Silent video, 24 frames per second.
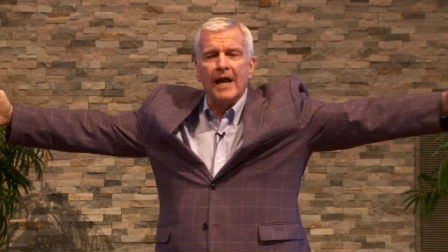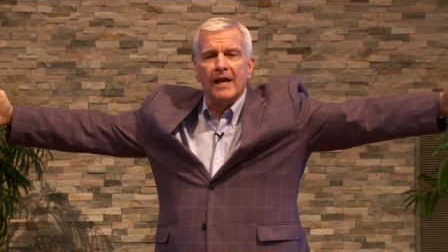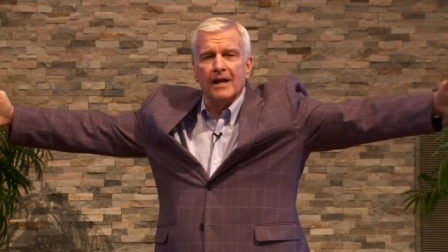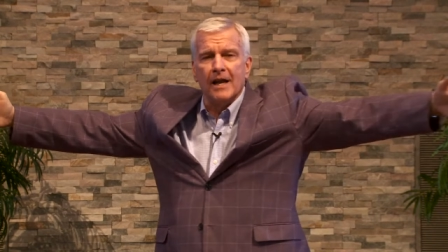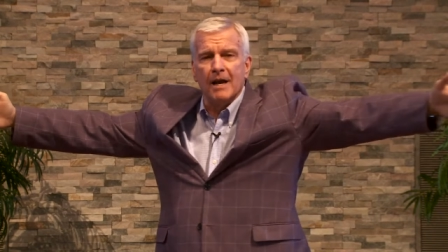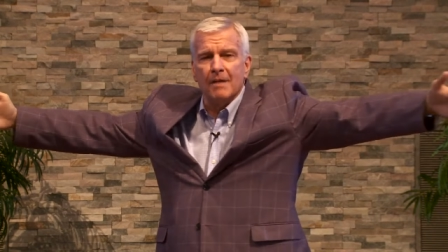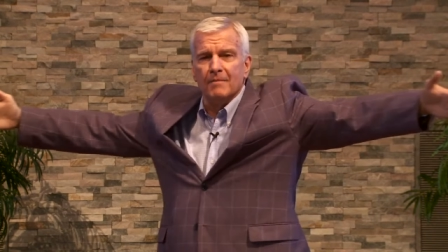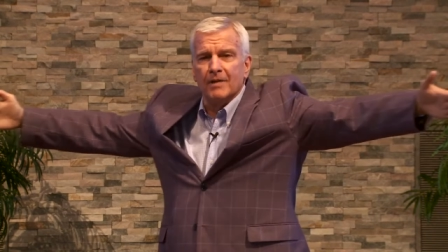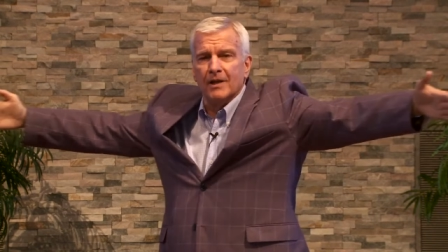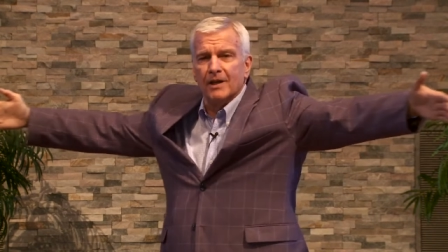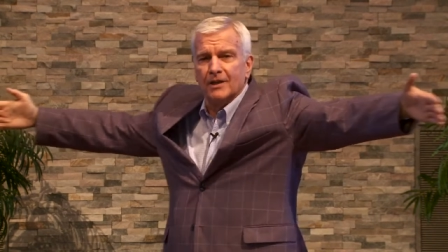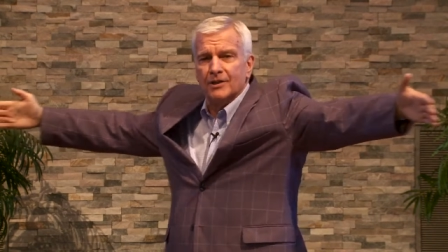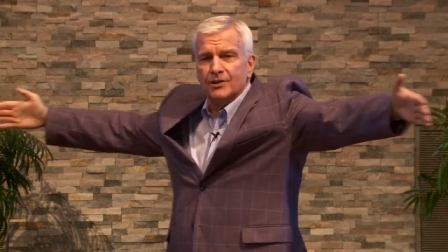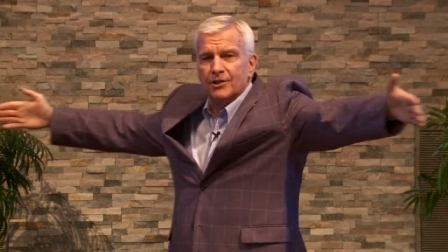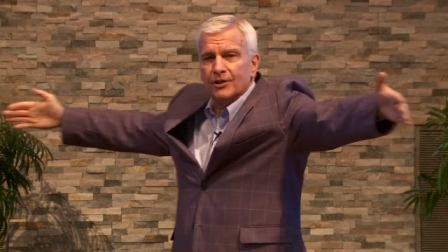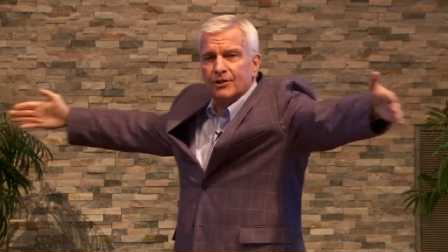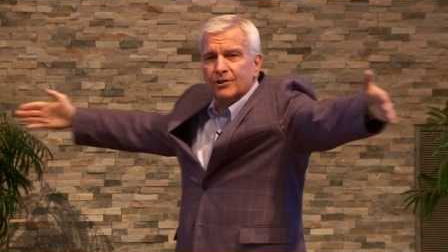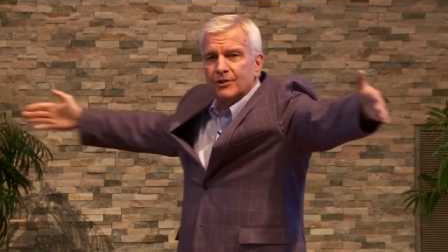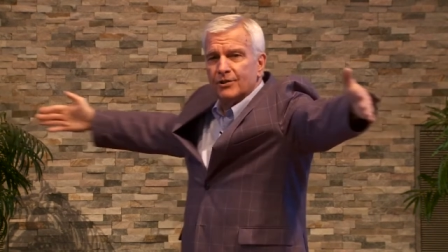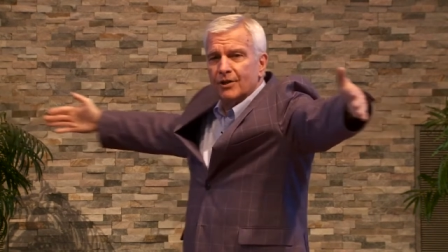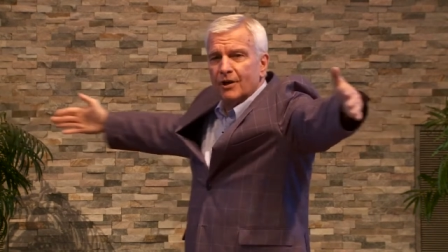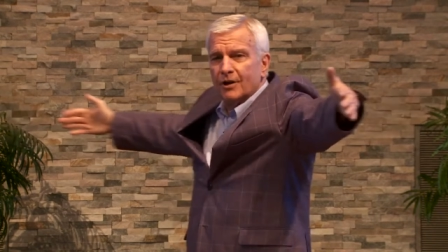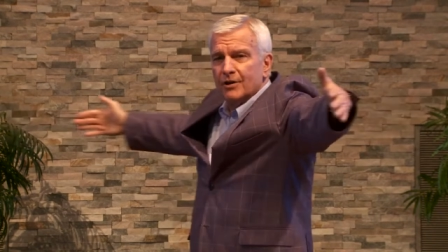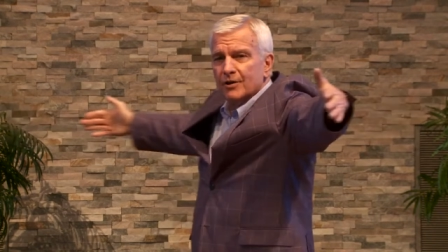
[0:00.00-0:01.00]
and I'm going to
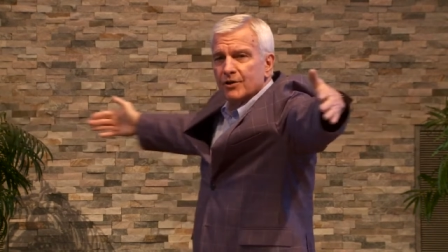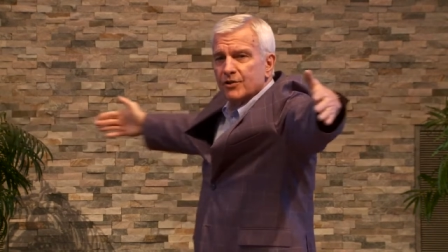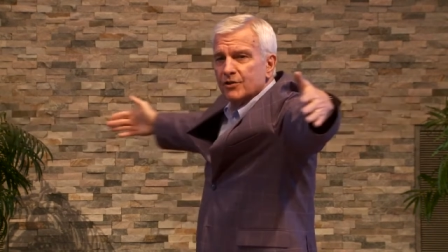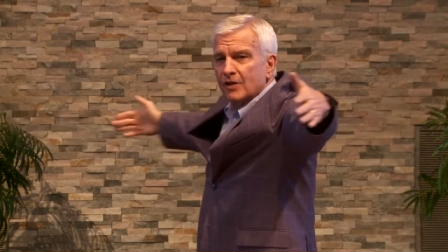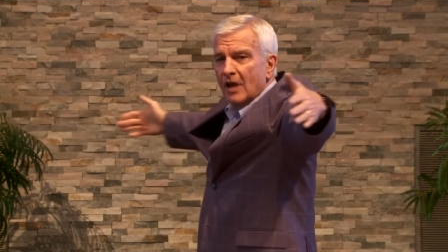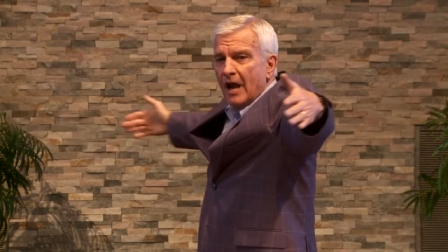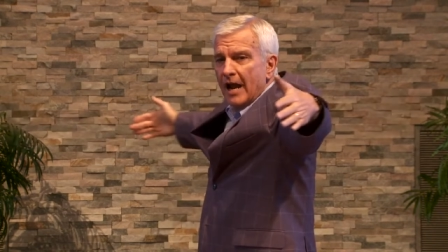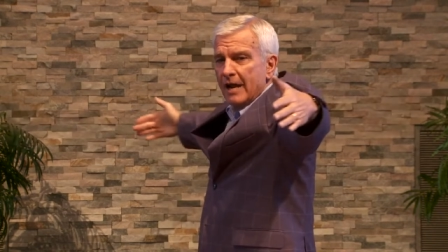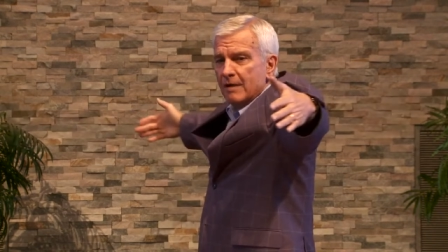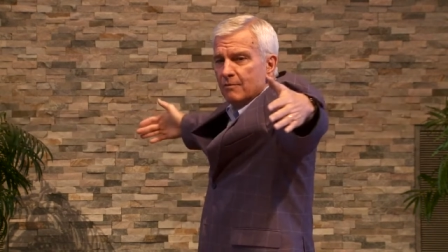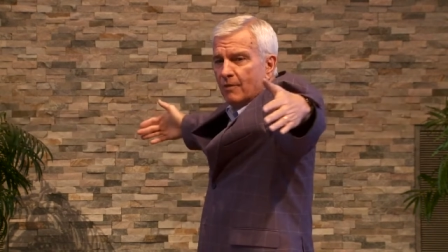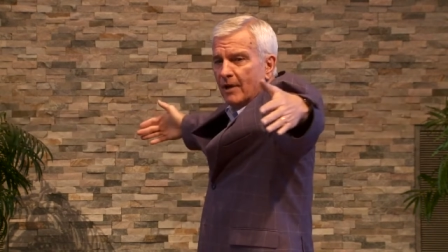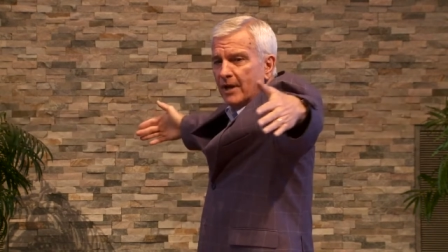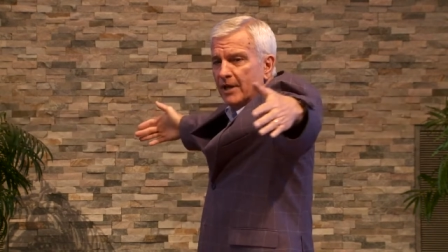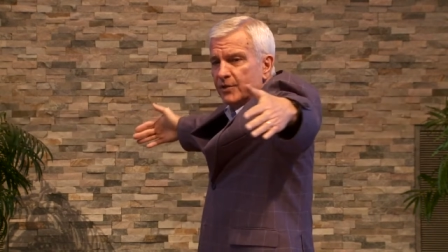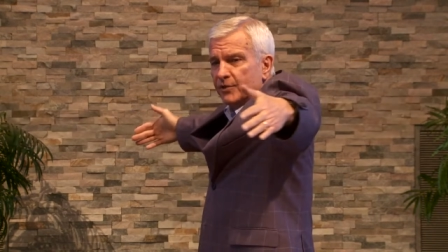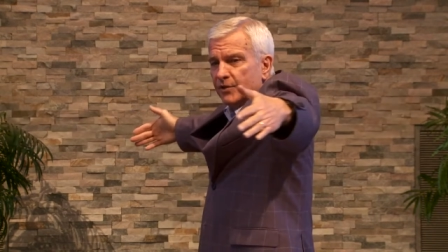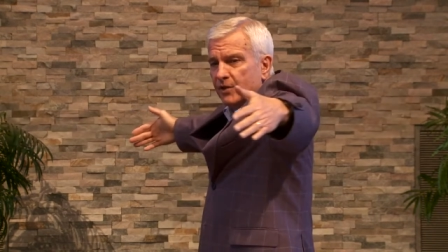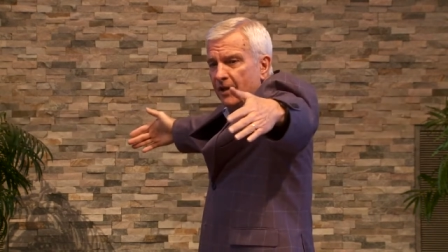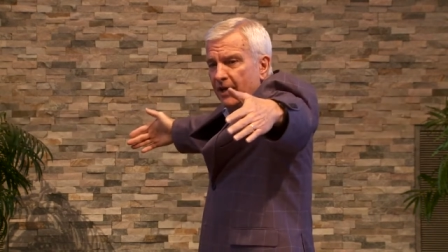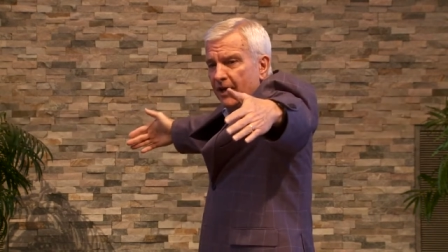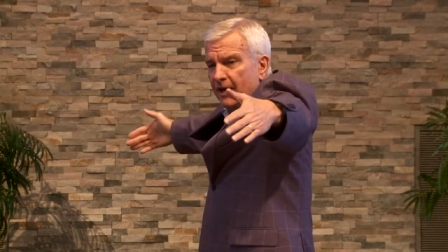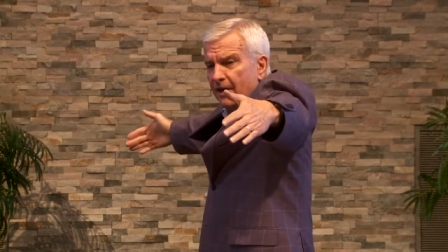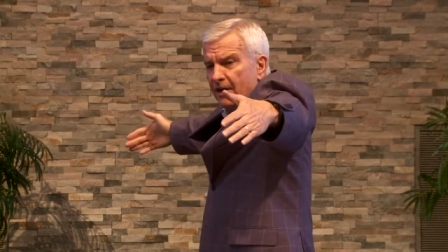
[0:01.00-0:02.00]
just turn sideways
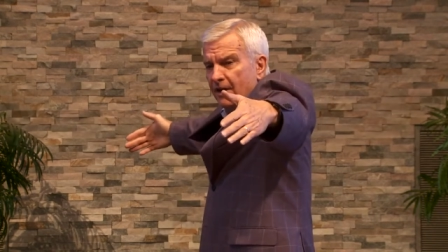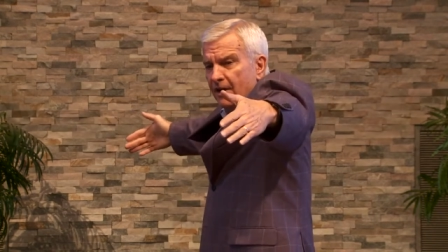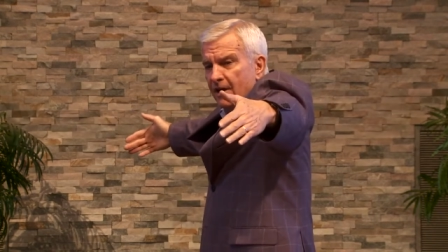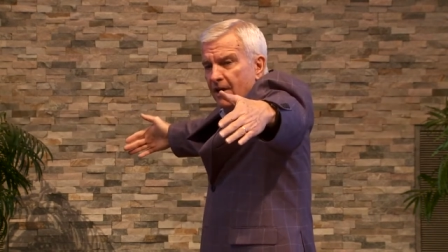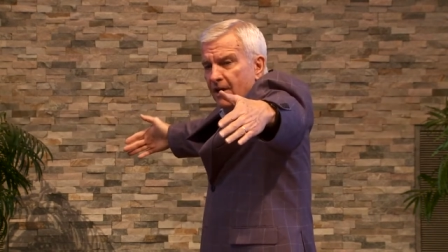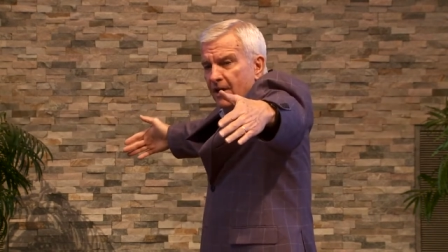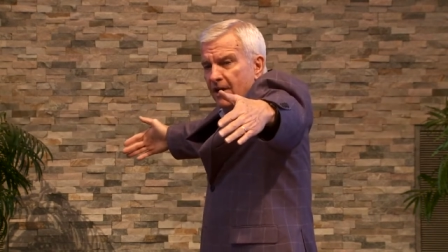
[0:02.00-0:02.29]
here,